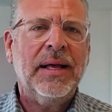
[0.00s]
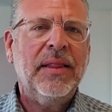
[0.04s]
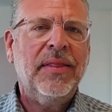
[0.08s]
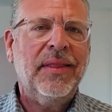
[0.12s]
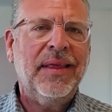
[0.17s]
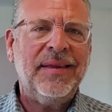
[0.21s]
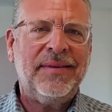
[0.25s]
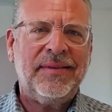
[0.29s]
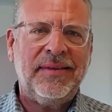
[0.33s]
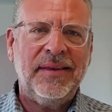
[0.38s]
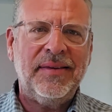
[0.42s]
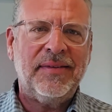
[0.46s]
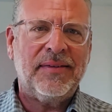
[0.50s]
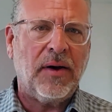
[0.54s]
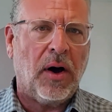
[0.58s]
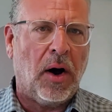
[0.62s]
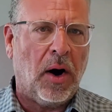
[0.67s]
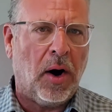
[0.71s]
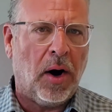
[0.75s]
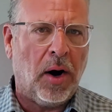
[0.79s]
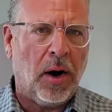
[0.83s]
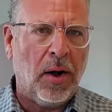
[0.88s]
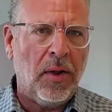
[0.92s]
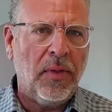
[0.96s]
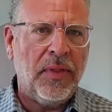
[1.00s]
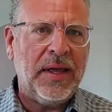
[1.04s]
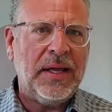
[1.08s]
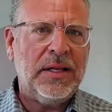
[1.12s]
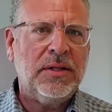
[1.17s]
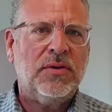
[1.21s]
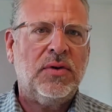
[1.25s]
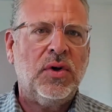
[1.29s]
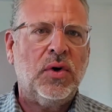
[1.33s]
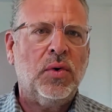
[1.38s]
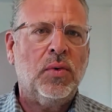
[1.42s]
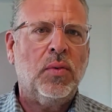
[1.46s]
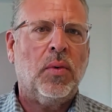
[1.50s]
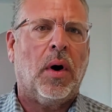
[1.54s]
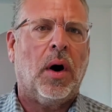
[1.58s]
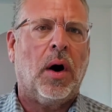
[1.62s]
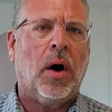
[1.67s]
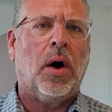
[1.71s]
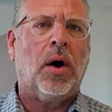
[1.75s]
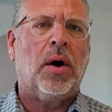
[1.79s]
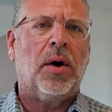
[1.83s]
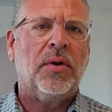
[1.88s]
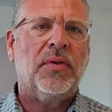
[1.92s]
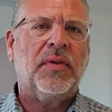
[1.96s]
This is all they do
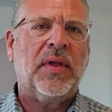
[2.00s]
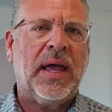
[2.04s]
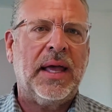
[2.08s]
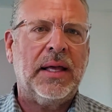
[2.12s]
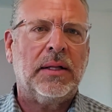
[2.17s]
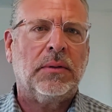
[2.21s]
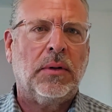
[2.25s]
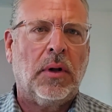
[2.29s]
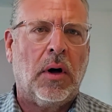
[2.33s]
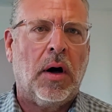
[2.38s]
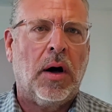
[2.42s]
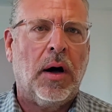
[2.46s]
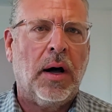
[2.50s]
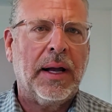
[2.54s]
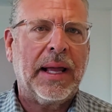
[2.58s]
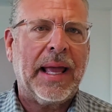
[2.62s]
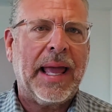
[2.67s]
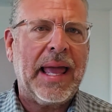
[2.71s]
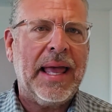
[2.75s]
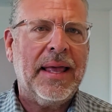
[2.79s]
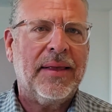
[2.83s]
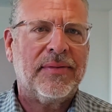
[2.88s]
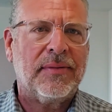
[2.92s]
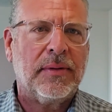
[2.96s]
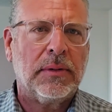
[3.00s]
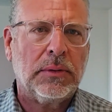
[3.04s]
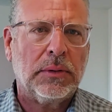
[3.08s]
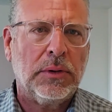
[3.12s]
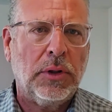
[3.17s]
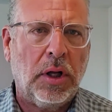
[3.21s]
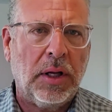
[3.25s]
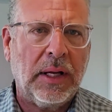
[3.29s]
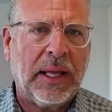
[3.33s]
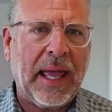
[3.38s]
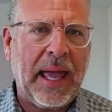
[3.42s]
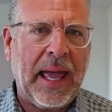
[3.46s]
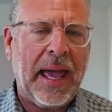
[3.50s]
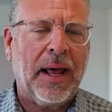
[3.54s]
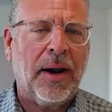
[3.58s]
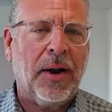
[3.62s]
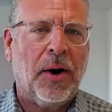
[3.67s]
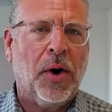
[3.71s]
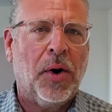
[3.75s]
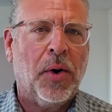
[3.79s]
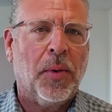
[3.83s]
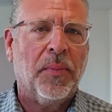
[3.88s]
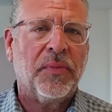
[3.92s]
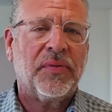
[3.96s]
all day long is look at
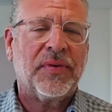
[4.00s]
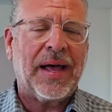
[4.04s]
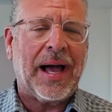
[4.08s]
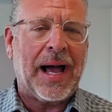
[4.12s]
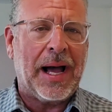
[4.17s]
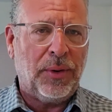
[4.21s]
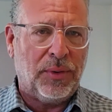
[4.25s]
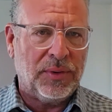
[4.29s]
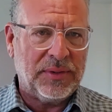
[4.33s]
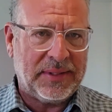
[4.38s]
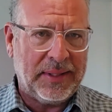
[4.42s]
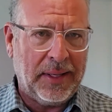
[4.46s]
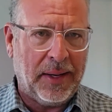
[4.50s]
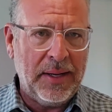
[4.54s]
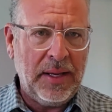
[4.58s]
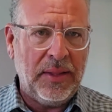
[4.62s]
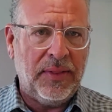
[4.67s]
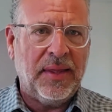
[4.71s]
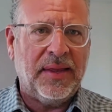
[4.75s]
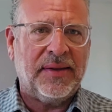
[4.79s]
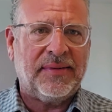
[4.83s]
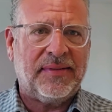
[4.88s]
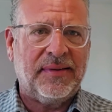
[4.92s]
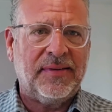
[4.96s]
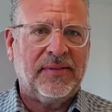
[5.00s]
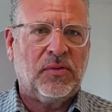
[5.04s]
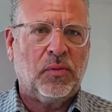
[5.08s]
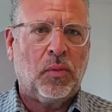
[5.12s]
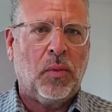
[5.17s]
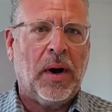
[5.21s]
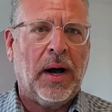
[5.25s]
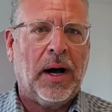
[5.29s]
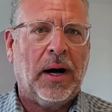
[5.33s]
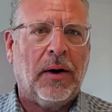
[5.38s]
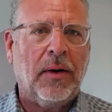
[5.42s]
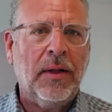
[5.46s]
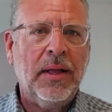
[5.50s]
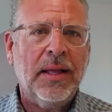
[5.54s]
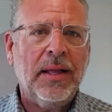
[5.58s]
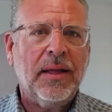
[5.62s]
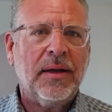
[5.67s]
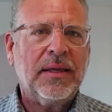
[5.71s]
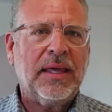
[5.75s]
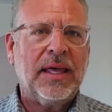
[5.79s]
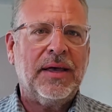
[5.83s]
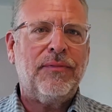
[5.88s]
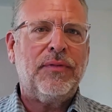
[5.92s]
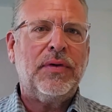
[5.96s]
homes. I will tell you this as well,
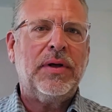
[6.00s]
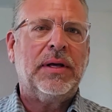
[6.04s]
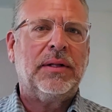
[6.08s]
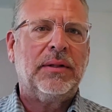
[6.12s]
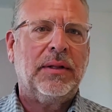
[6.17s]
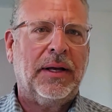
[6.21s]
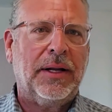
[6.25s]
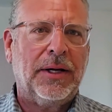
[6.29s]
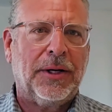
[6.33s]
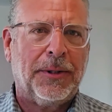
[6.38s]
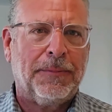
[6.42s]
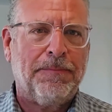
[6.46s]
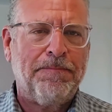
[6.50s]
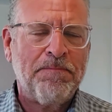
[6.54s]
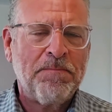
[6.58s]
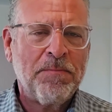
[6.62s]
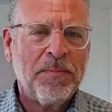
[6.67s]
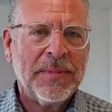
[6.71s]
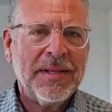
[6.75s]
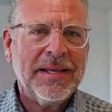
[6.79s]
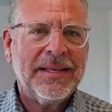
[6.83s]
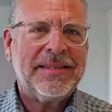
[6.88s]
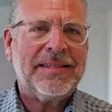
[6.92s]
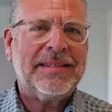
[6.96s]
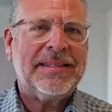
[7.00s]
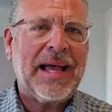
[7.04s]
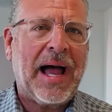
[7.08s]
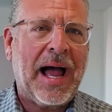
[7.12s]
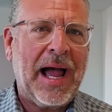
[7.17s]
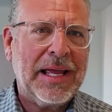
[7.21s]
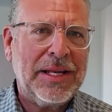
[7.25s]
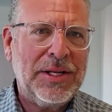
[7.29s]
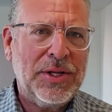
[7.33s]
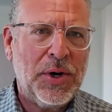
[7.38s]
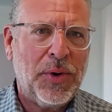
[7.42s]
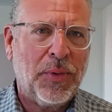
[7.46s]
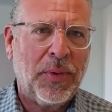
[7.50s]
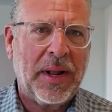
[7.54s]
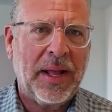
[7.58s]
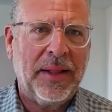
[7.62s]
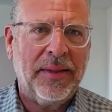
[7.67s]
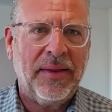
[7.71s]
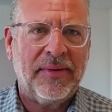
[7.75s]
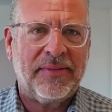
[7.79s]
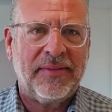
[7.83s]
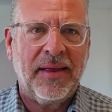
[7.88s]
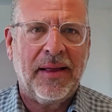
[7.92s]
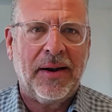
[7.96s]
give you a little side note
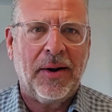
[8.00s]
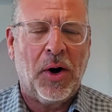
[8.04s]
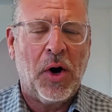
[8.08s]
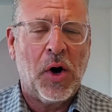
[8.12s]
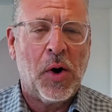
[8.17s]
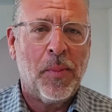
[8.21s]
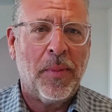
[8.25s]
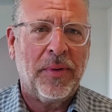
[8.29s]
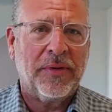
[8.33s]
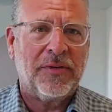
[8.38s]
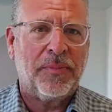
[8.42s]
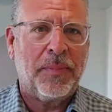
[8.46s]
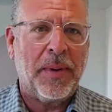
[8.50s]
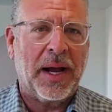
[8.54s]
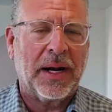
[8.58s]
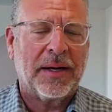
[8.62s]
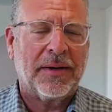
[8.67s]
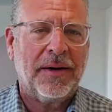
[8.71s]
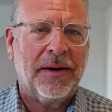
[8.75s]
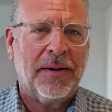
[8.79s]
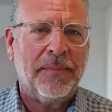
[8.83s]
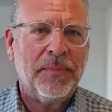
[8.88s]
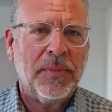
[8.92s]
on this on a home inspector.